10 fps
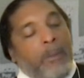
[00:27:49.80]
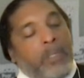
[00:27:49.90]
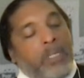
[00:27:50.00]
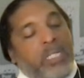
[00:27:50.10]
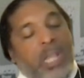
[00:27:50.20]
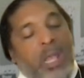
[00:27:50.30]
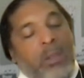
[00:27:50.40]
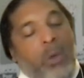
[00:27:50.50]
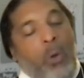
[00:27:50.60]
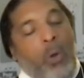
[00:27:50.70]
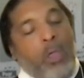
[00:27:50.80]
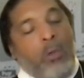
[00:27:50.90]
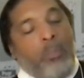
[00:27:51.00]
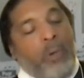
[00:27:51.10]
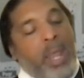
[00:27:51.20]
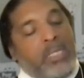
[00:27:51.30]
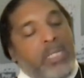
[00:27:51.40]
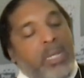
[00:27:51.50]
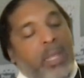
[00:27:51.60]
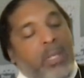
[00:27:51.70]
Sun Oil
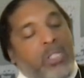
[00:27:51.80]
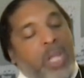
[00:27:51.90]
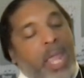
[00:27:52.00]
president J.